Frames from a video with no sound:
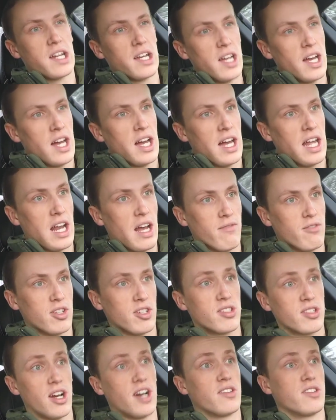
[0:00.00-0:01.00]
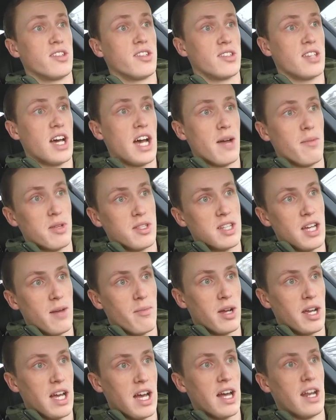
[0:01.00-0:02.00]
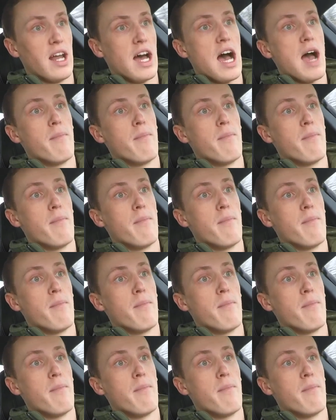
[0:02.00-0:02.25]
And I've discussed it time and time again.